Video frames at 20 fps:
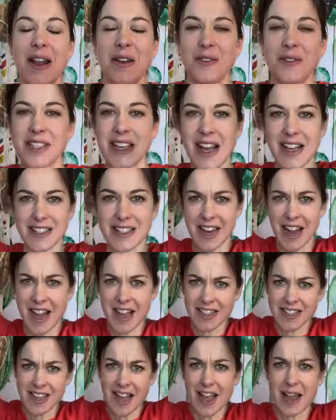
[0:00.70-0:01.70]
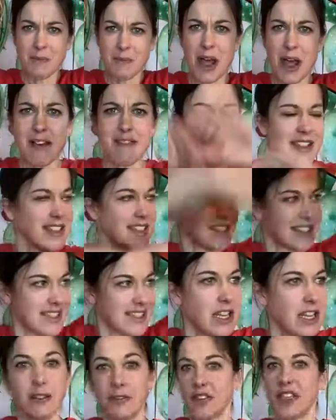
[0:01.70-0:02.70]
Science Alliance. I am Lara, this is
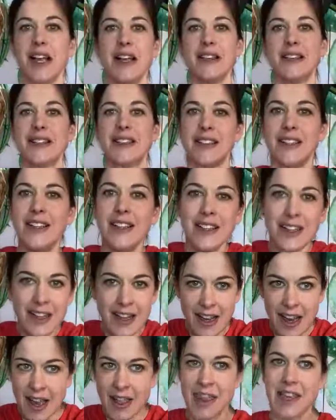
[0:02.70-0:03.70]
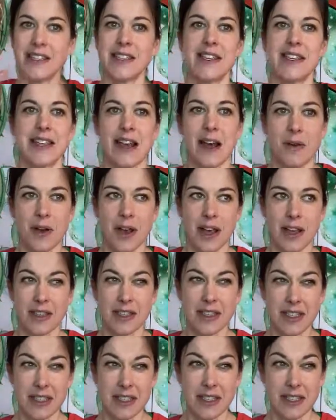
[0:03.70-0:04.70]
Theory of Science. This is our
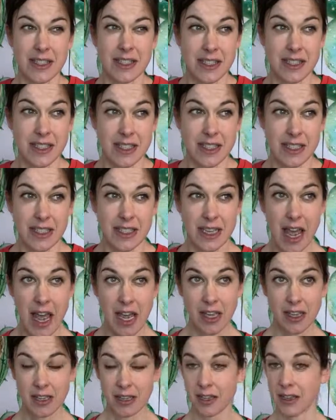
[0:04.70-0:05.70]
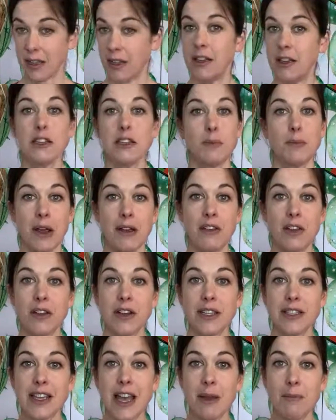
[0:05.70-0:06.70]
second
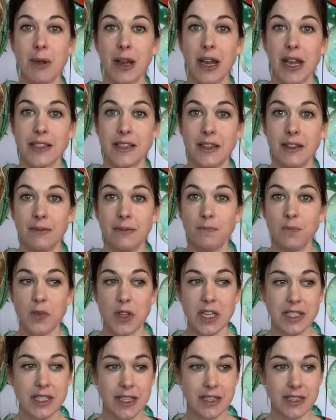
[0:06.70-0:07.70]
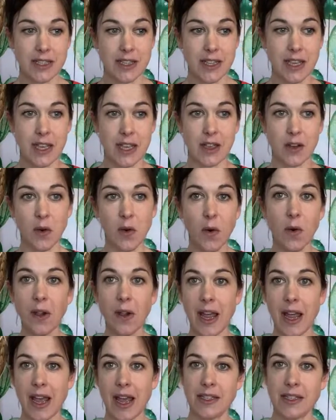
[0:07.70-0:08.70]
periodic table lesson. This is the all
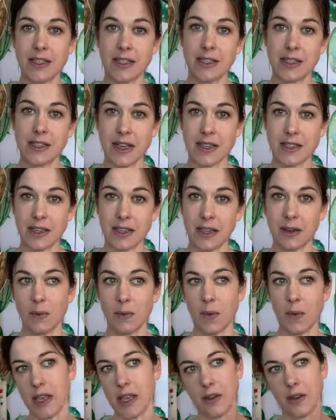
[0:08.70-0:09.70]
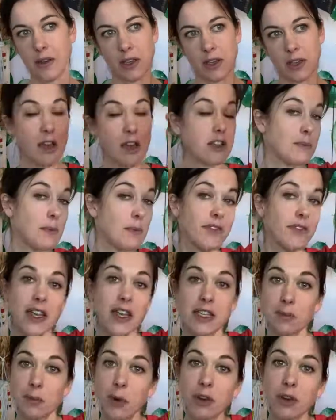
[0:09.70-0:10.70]
ages lesson where you can go to my
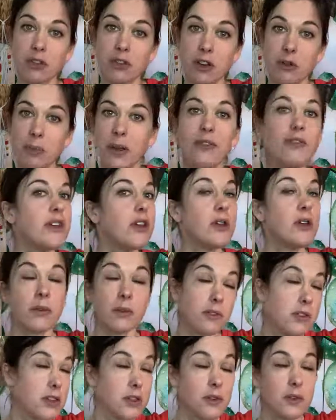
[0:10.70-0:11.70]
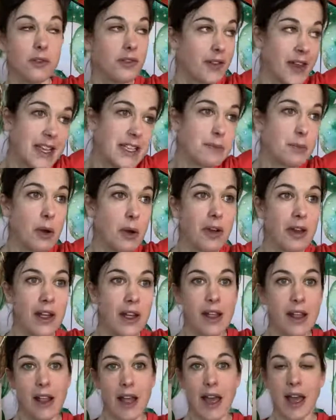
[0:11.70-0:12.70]
Facebook group if you do Facebook
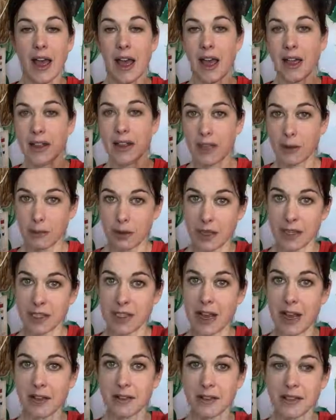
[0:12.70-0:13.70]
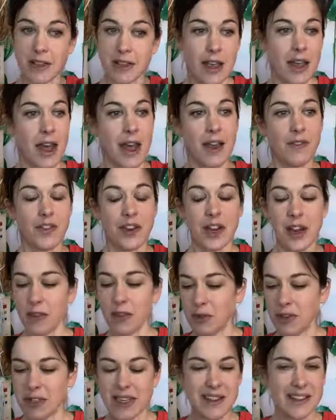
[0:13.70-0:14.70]
and get the printouts. If you don't have
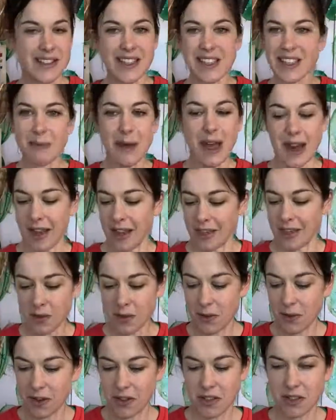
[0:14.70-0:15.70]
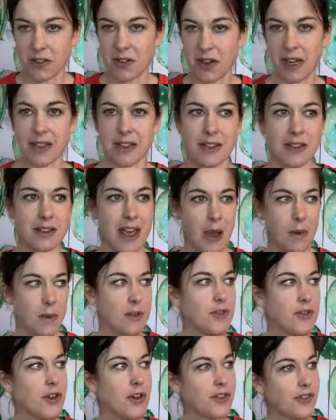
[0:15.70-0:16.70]
the printouts, doesn't matter, it's all on the screen. So yeah, we've
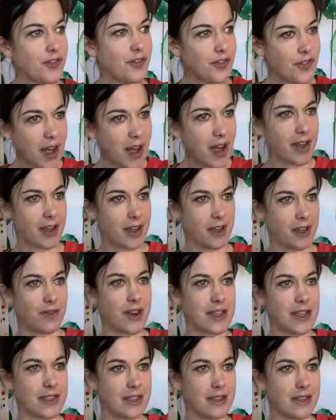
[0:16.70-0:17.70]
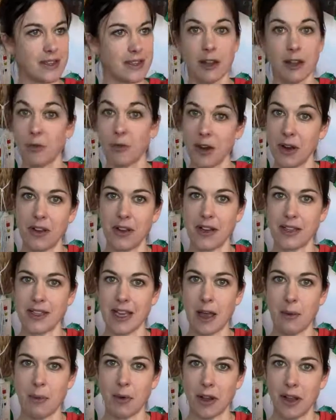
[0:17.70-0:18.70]
got 5 lessons on the periodic
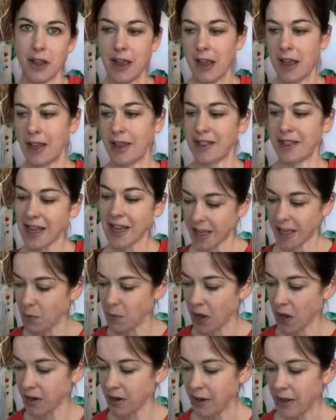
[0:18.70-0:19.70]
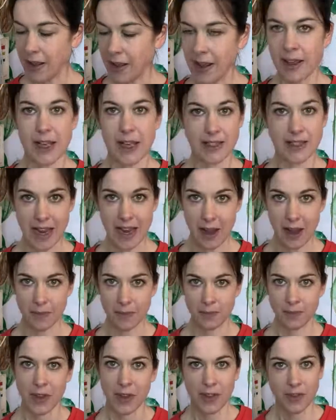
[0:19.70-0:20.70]
table. Second one is now.
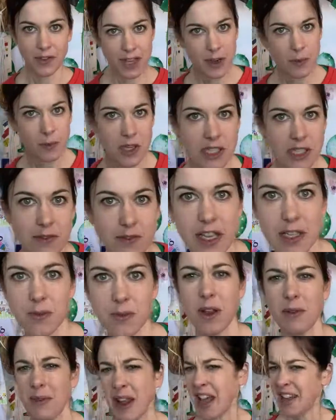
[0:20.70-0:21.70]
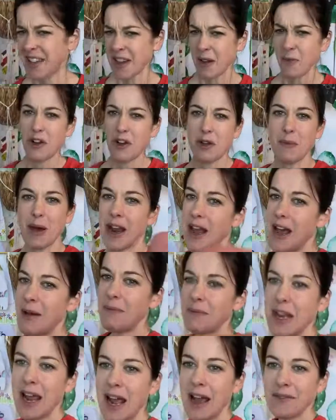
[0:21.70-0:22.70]
If you didn't watch the first one, don't worry about it. I'm
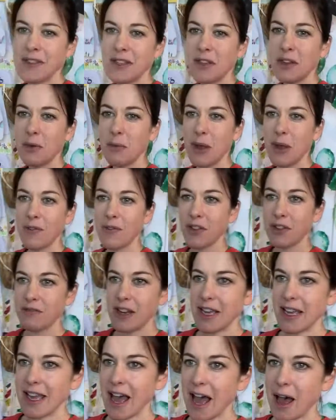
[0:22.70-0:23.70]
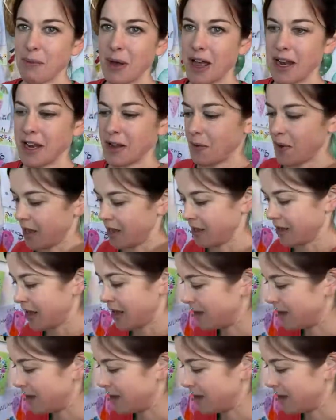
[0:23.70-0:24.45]
going to have to do a bit of a recap anyway.